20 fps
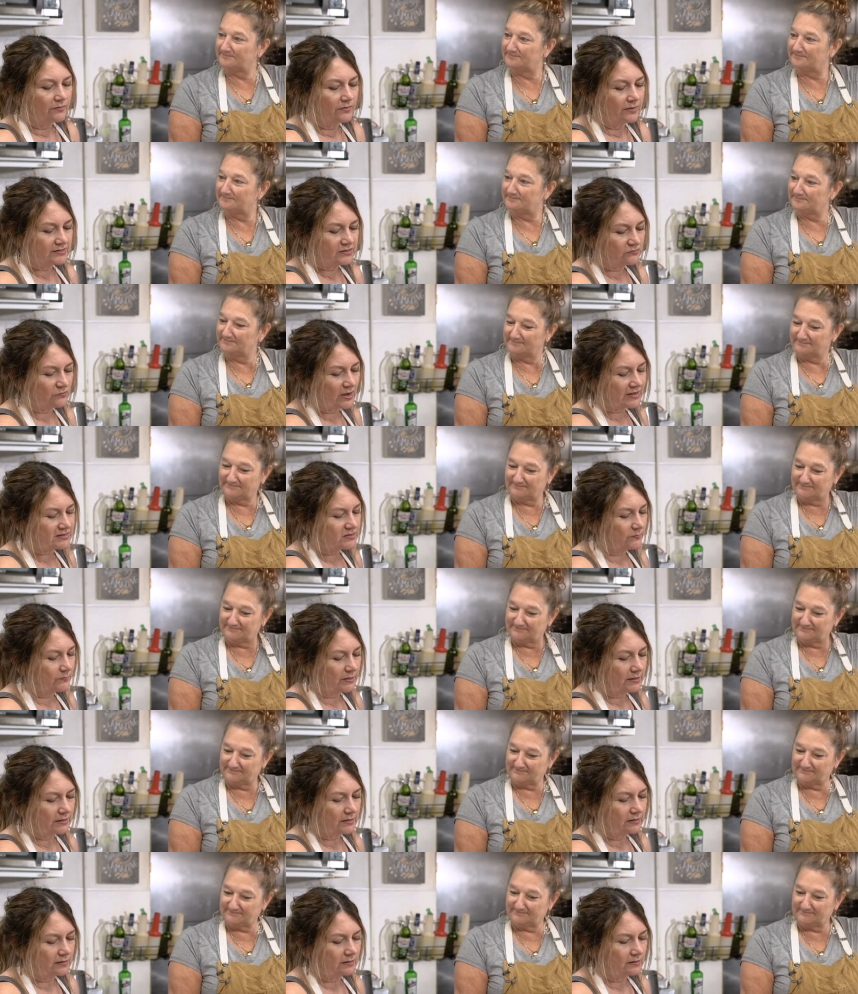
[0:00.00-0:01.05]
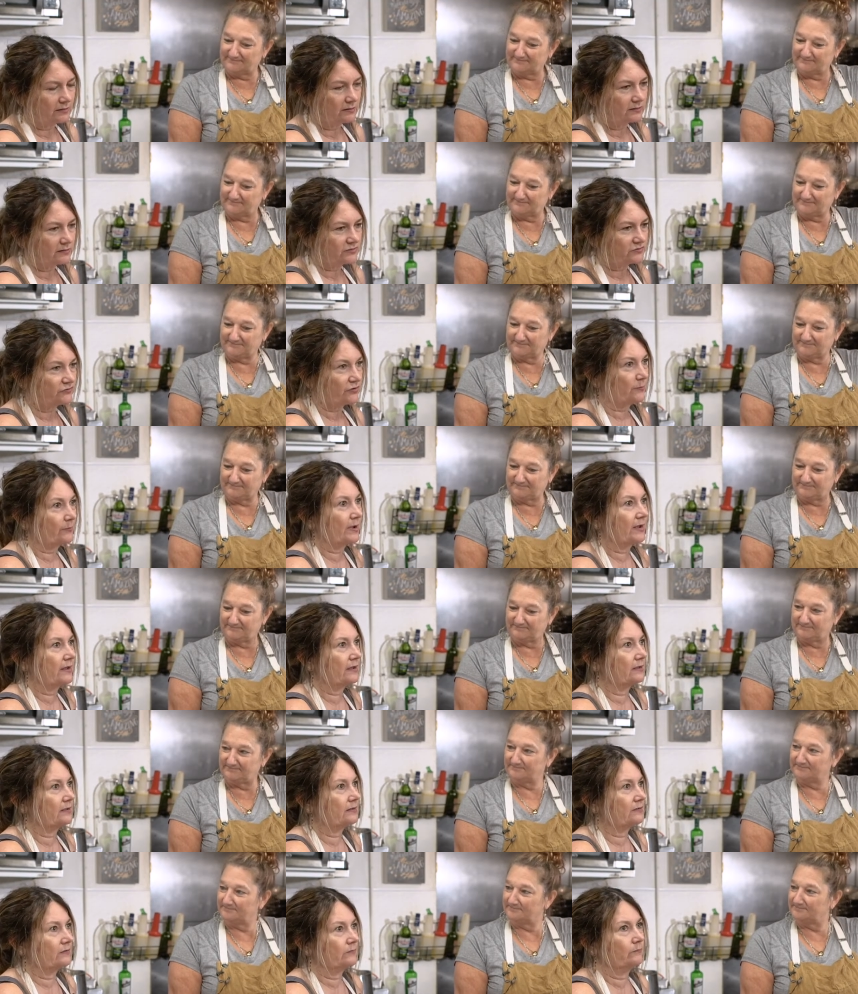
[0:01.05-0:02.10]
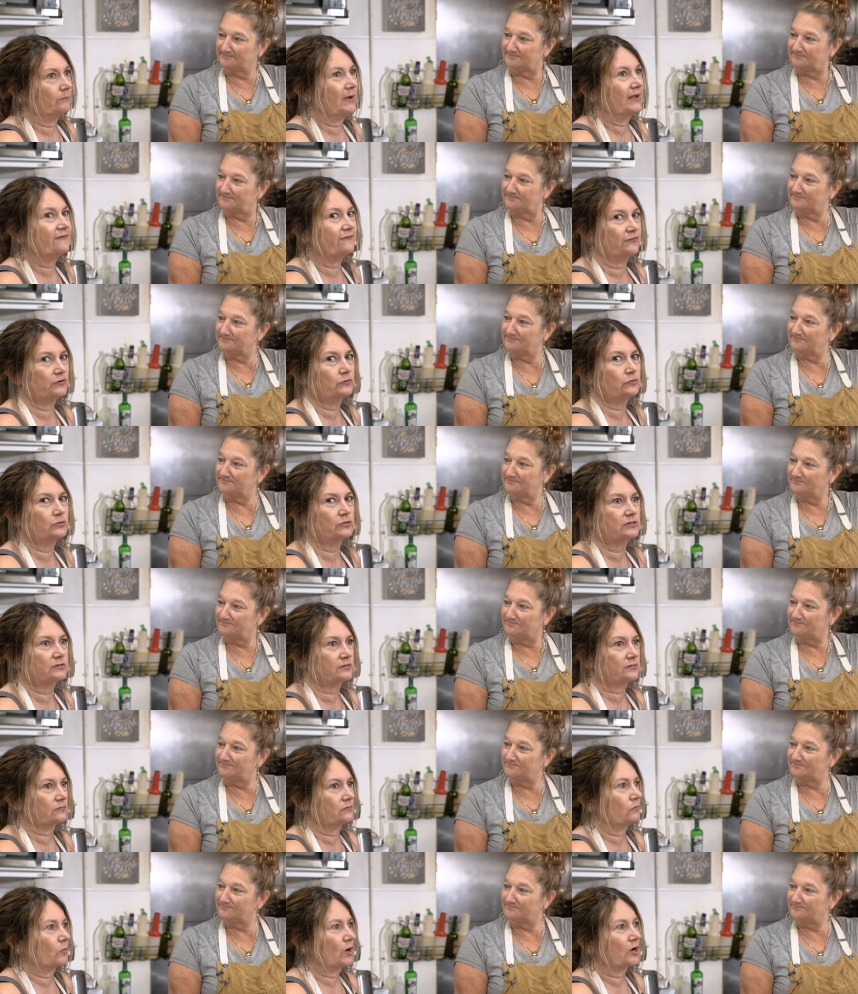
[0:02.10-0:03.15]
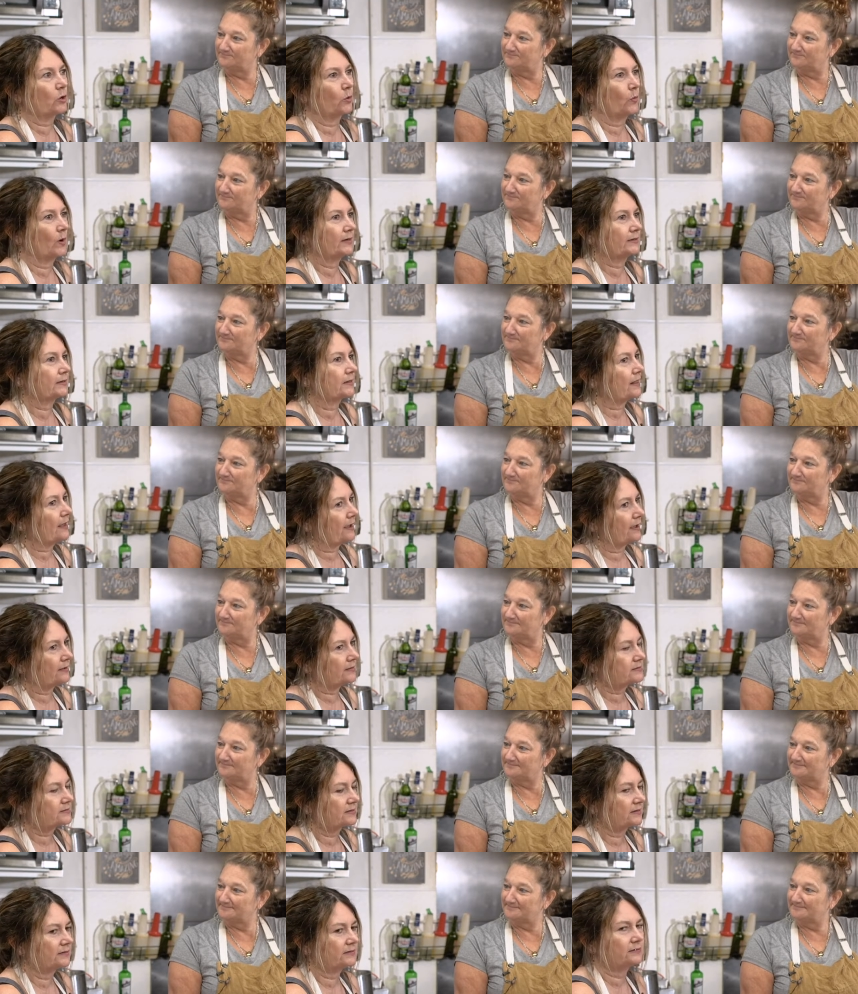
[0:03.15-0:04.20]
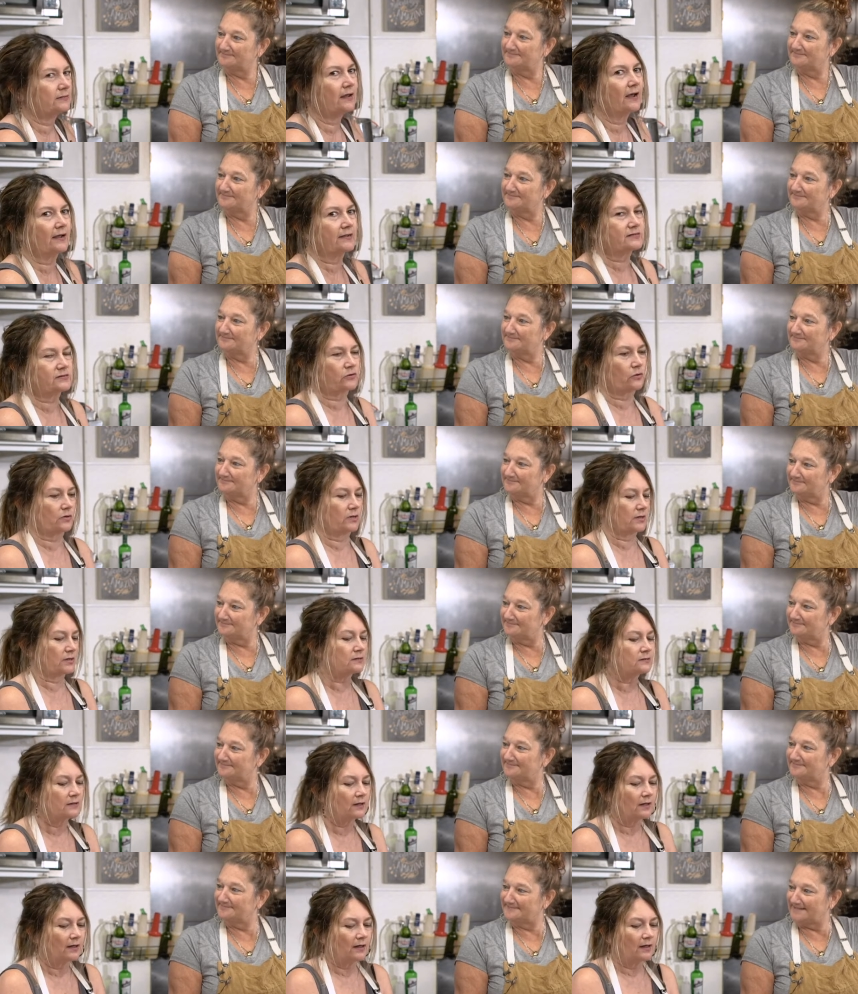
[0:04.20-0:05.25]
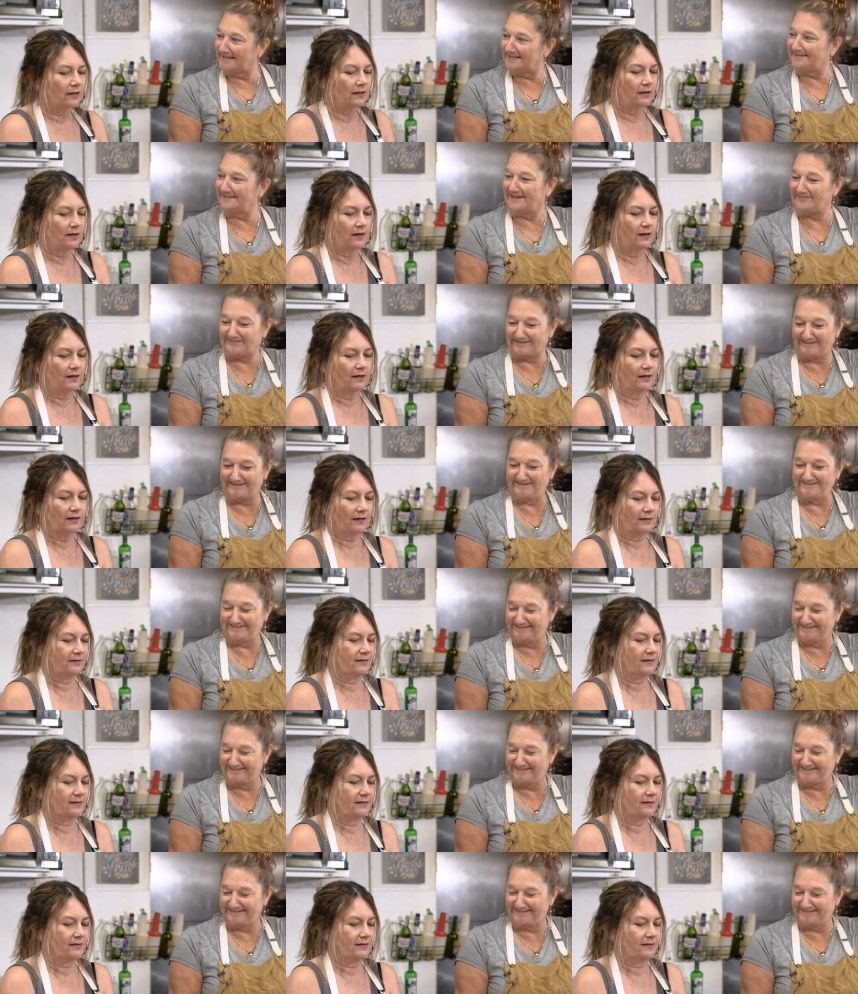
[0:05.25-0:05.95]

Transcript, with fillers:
Speaker 1: this recipe is from my, my foods 101 class in high school.
Speaker 2: I love it.